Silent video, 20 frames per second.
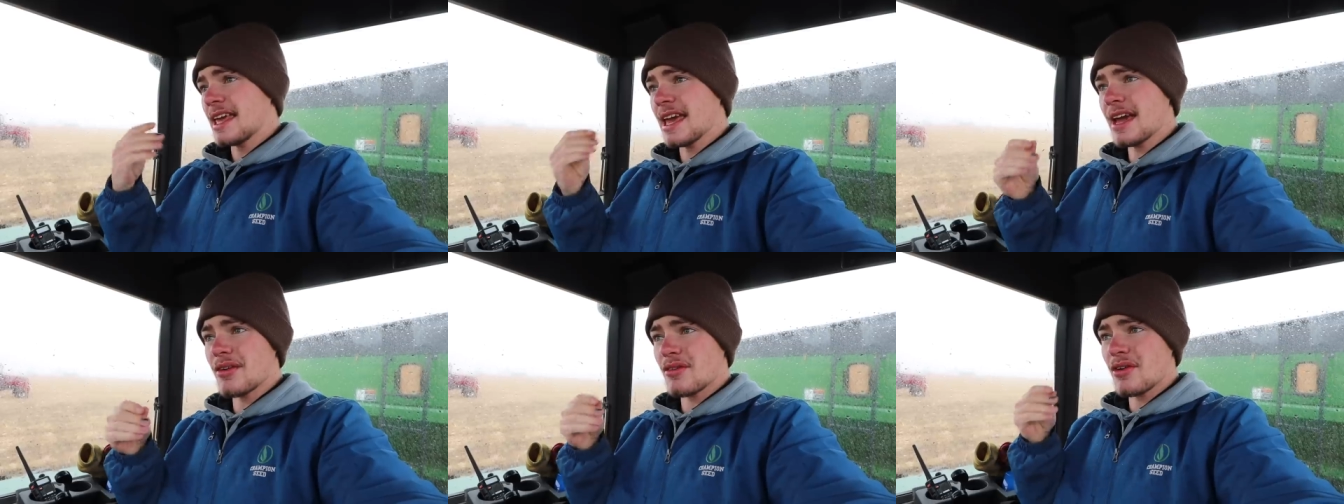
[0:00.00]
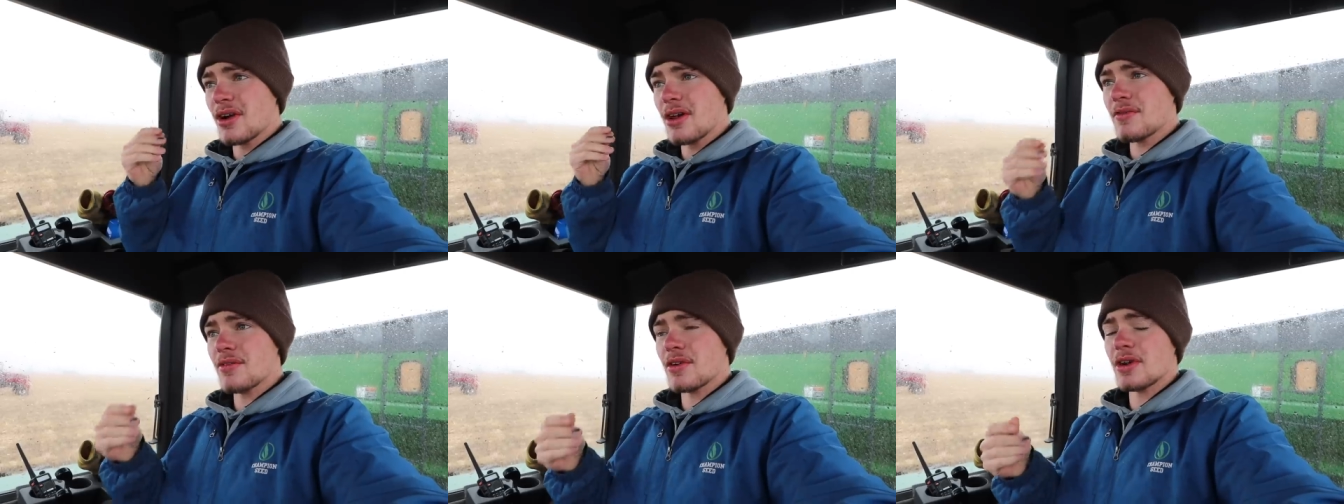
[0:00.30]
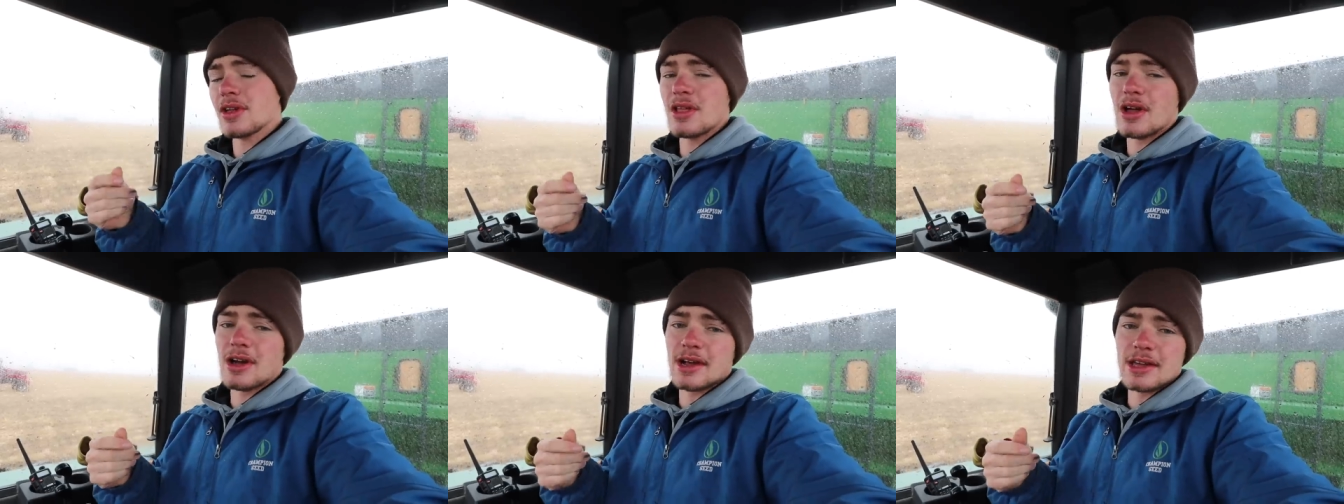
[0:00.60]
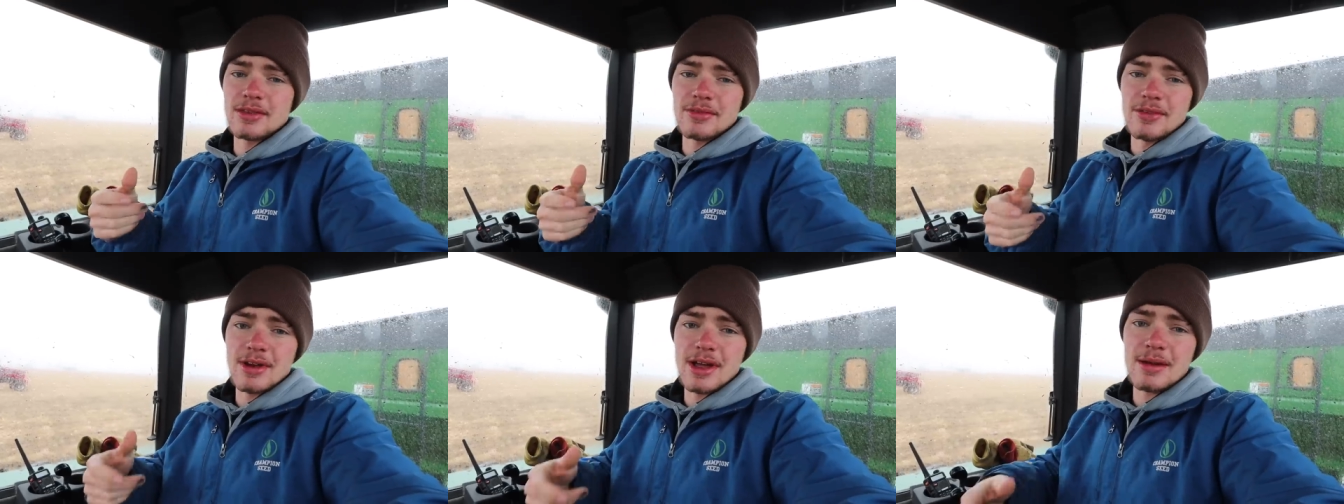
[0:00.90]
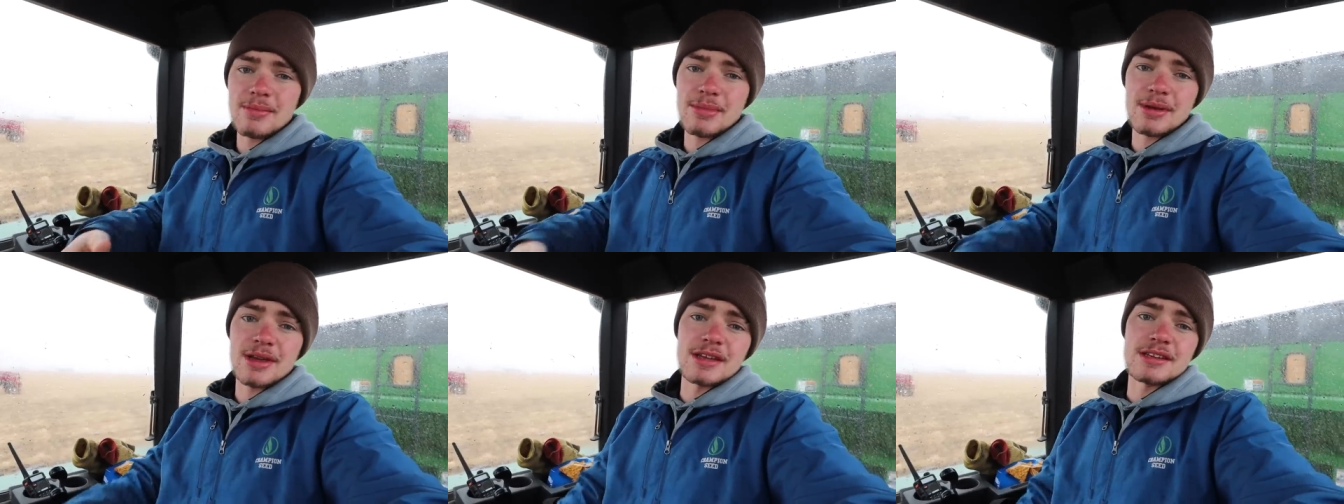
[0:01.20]
You can't run very long in the
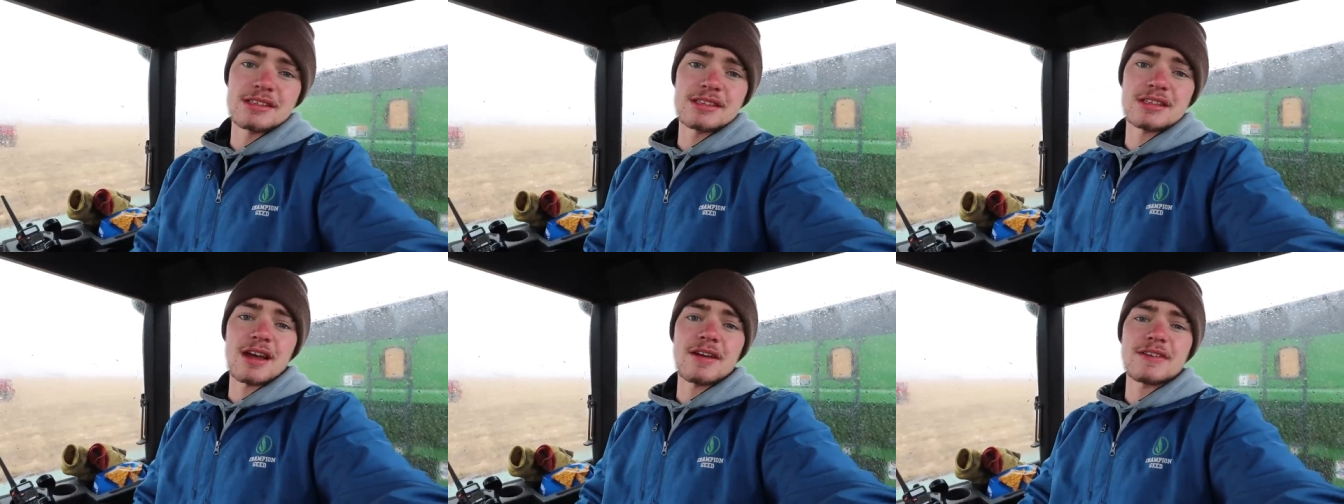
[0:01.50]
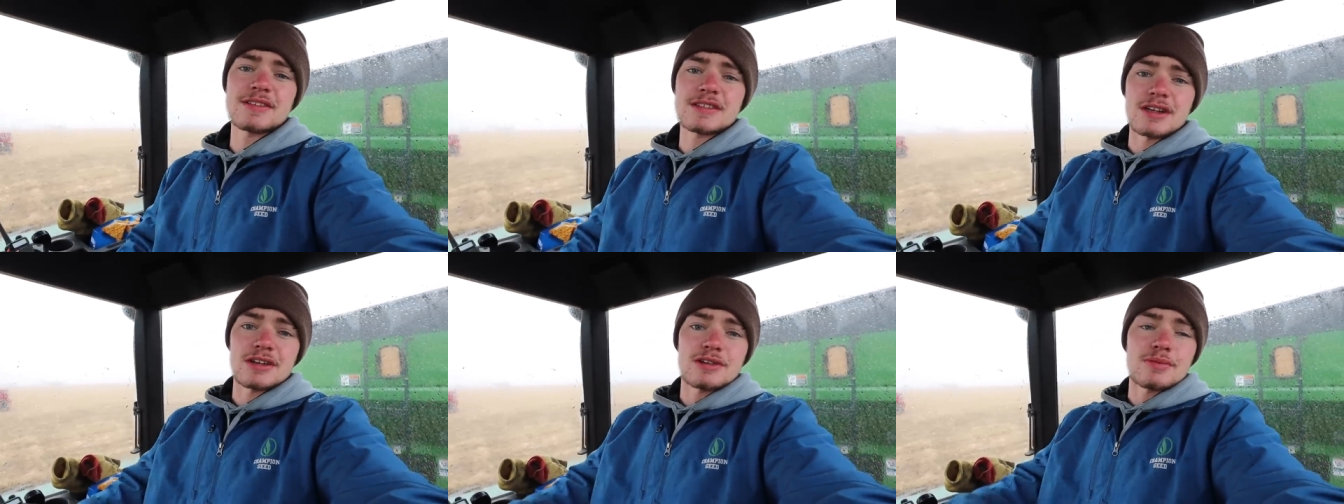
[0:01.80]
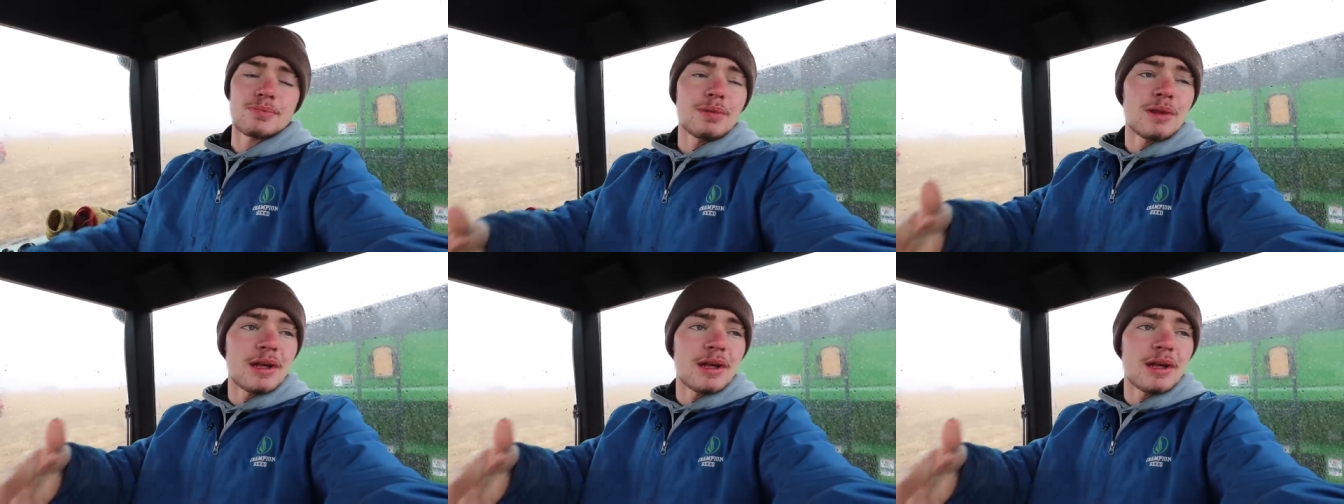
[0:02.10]
rain because stuff starts